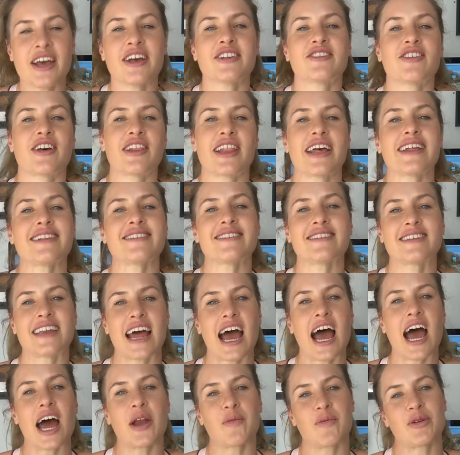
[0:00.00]
So let's
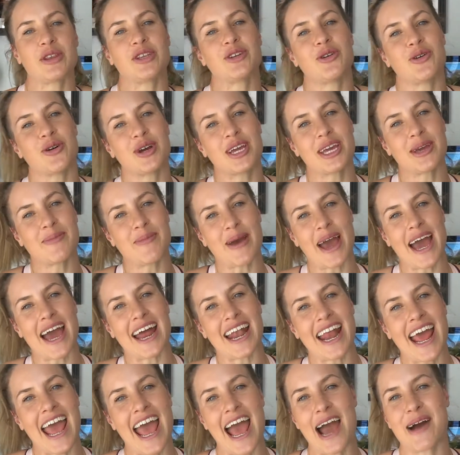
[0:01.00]
start with talking about
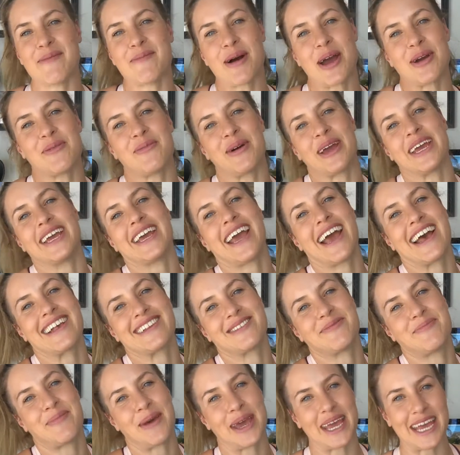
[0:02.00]
how my week has
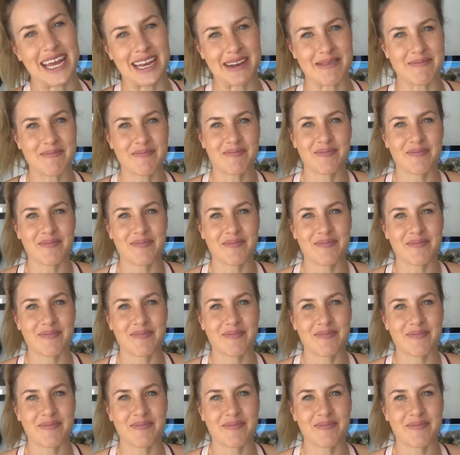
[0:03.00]
been.